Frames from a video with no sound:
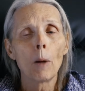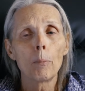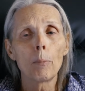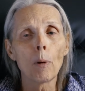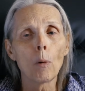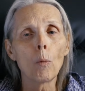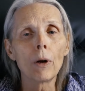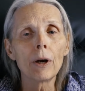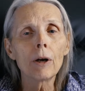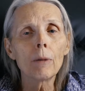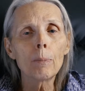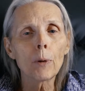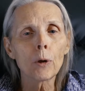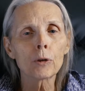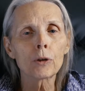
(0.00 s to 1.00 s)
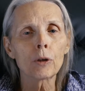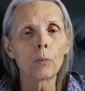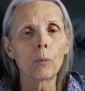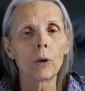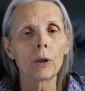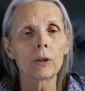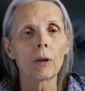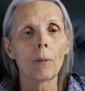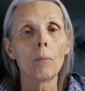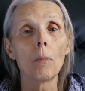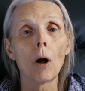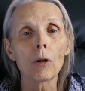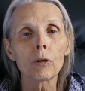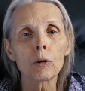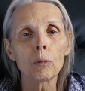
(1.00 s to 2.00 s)
But when a person was a
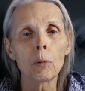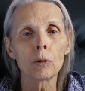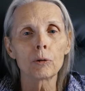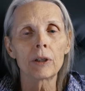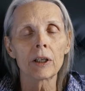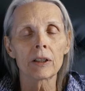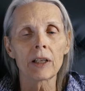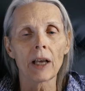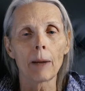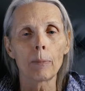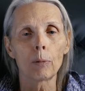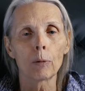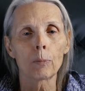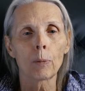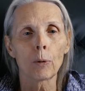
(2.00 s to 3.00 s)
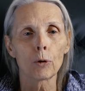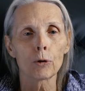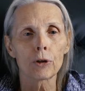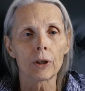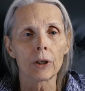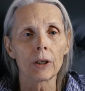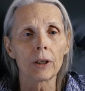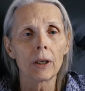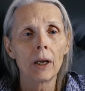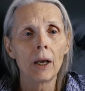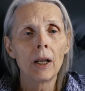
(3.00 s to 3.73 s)
multiple disabled person,